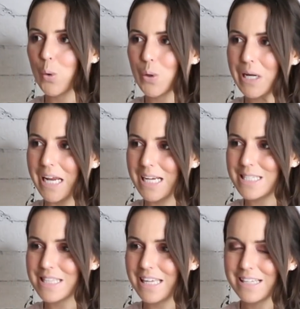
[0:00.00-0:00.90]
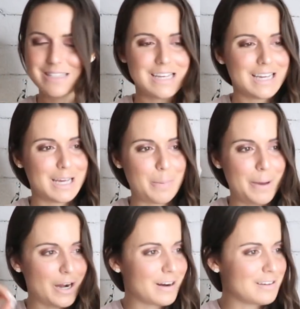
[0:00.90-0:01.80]
organize things in a
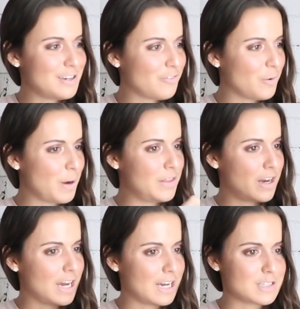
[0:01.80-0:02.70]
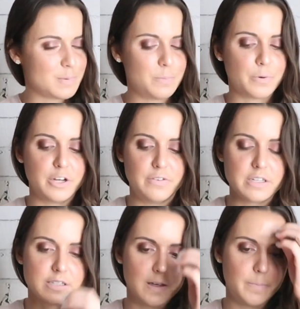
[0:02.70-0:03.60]
better and different way than it has been
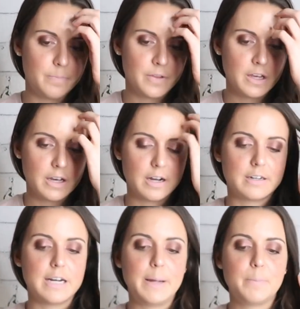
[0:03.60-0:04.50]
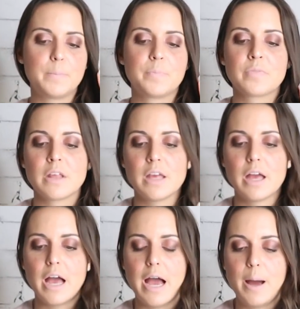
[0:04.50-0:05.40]
previously. All right.
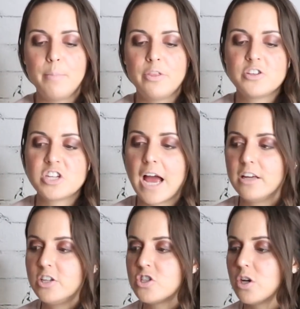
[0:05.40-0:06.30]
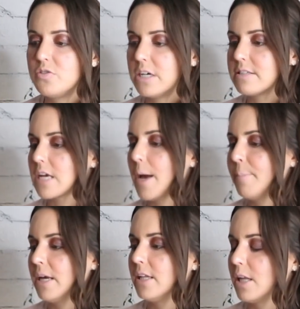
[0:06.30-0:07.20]
The challenge, though, does
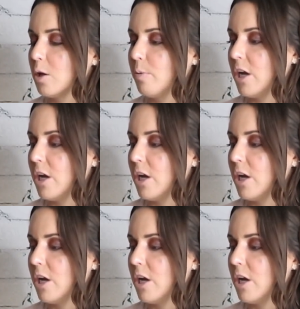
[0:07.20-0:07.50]
come in a little